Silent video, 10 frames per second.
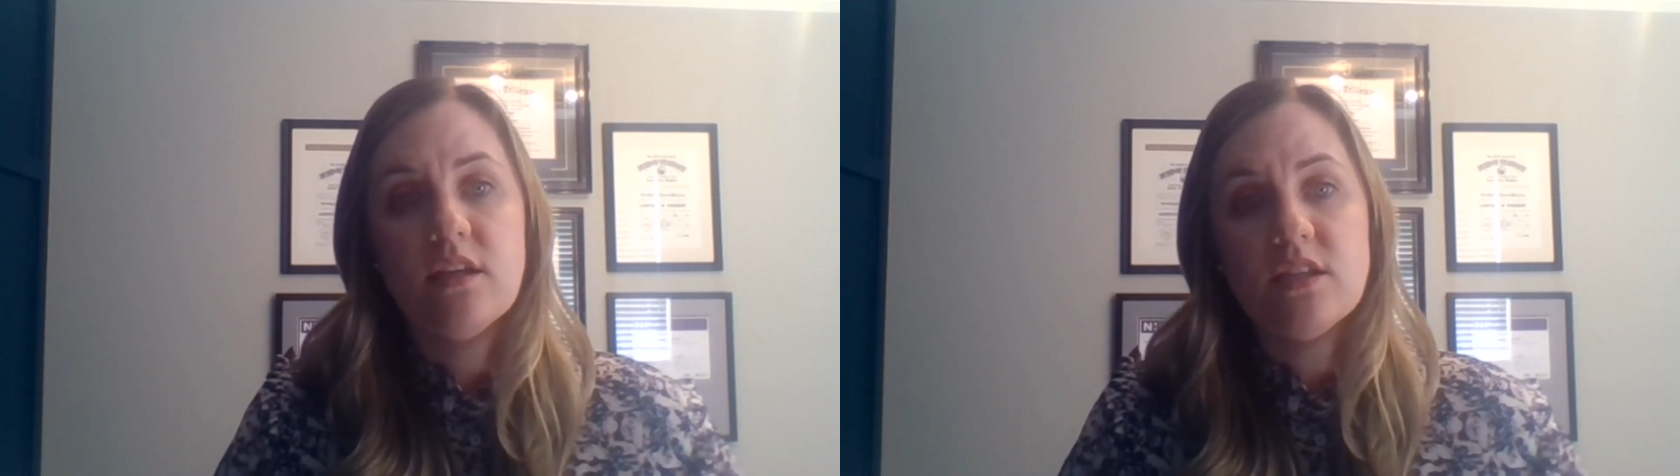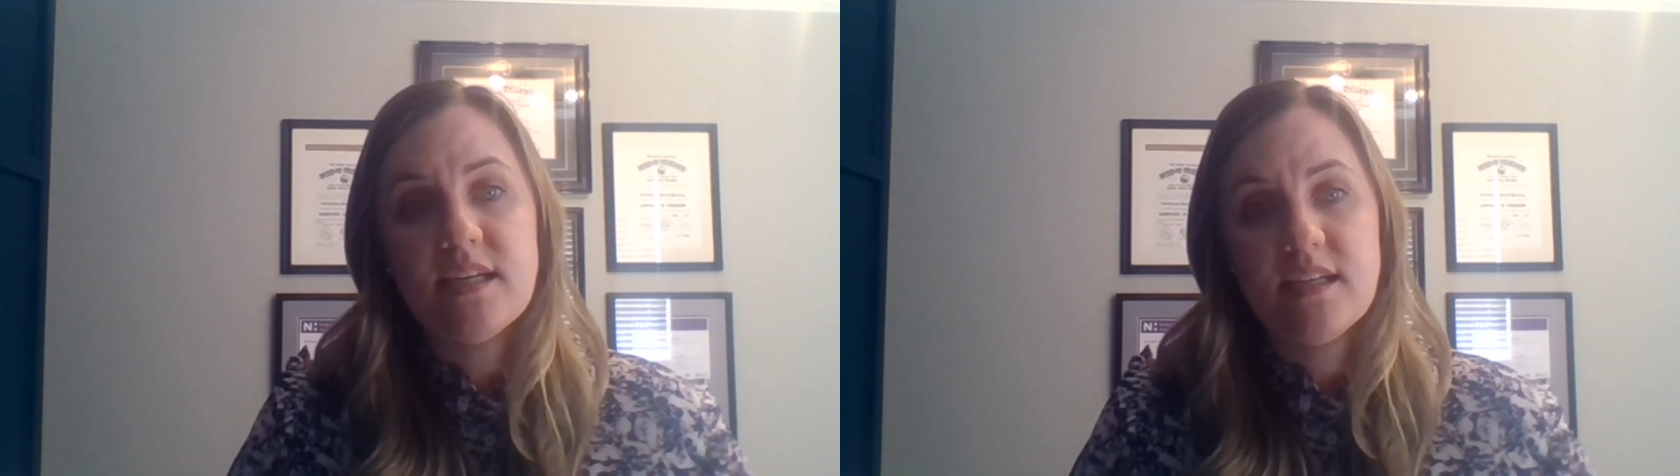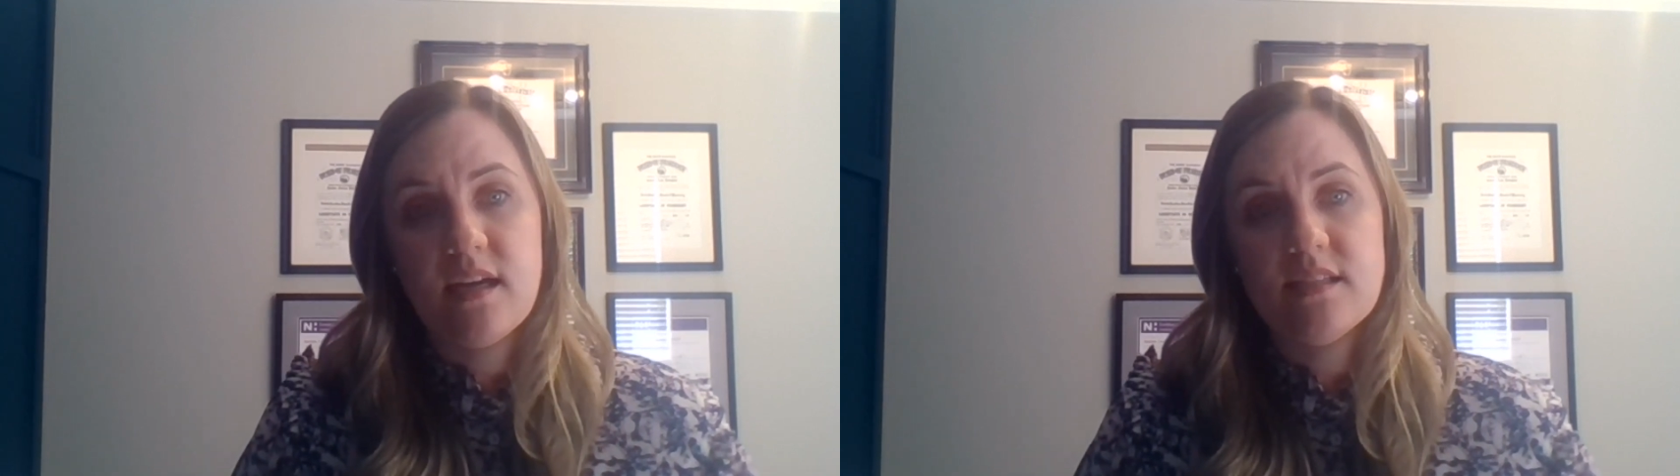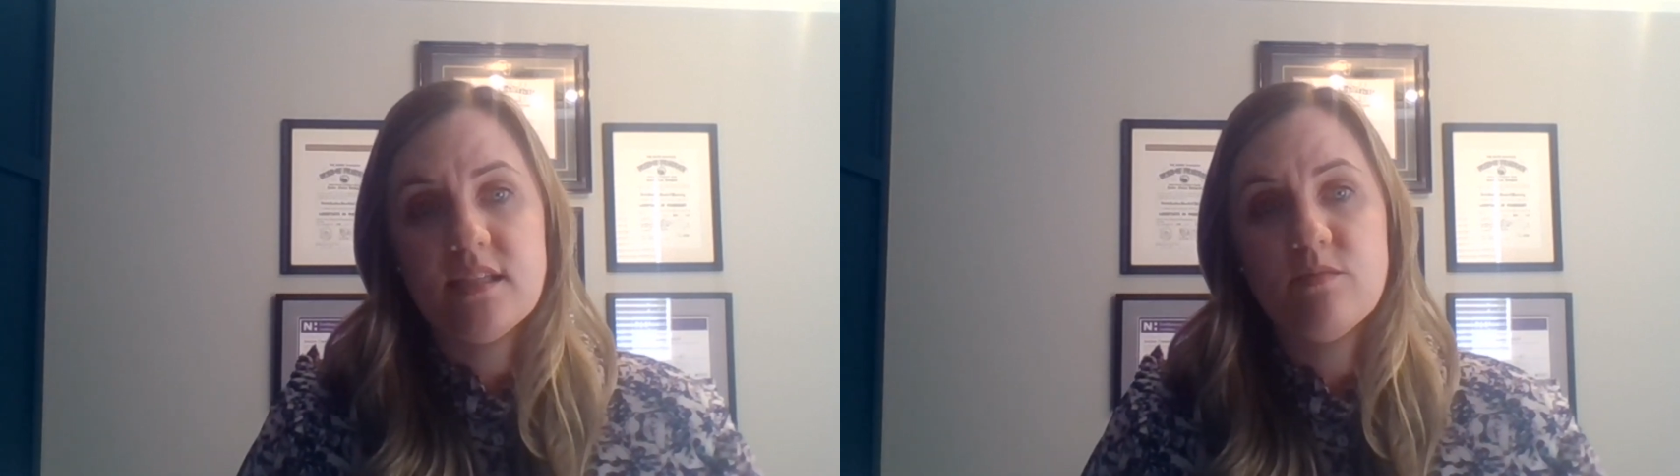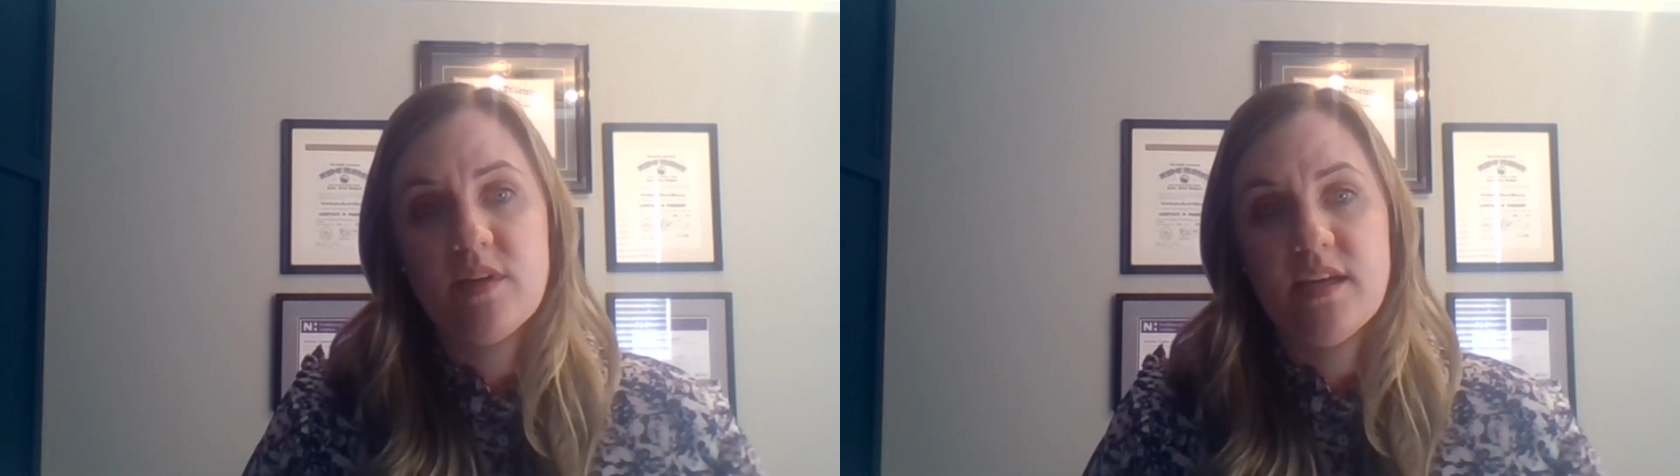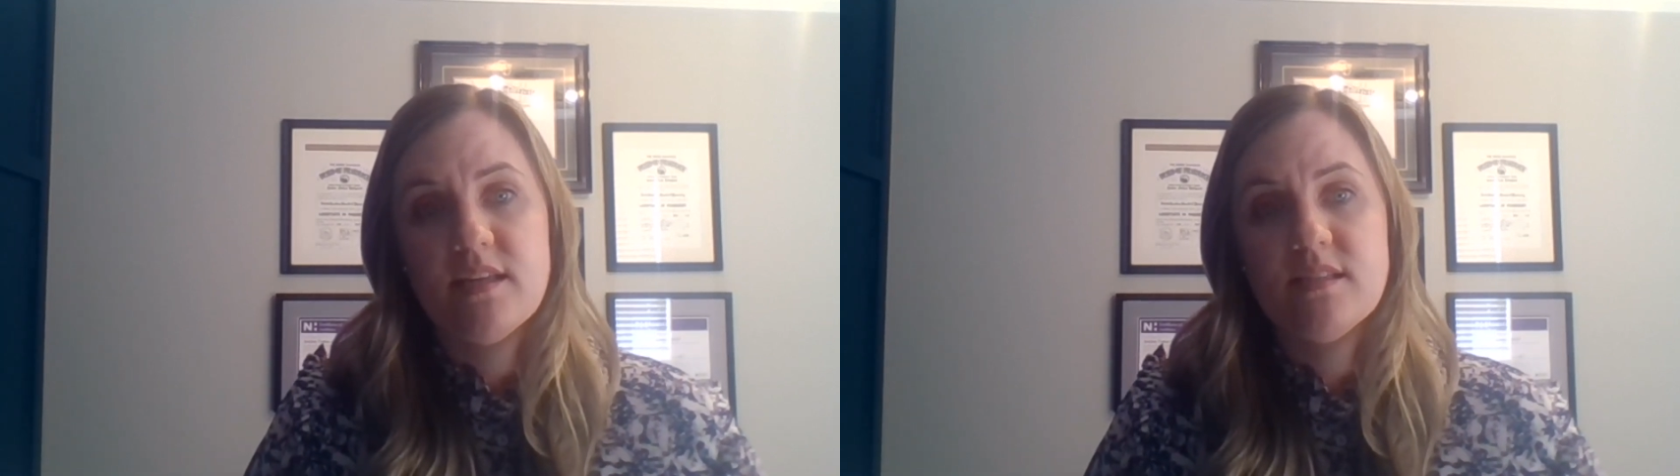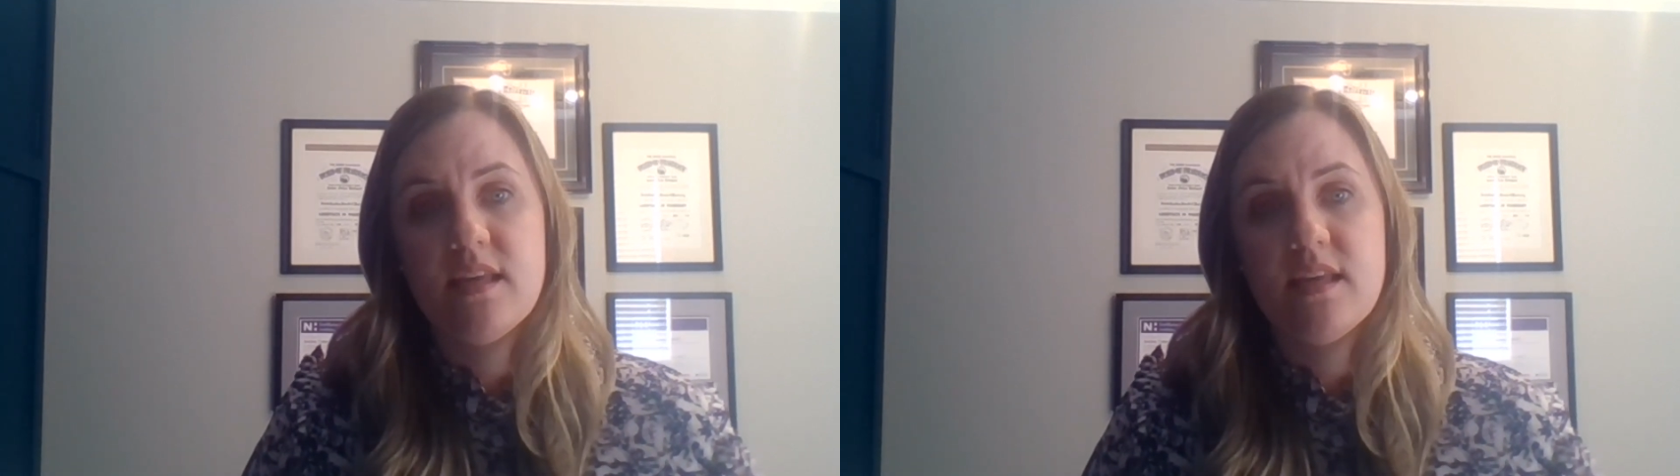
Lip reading: looked at Gus and Riz,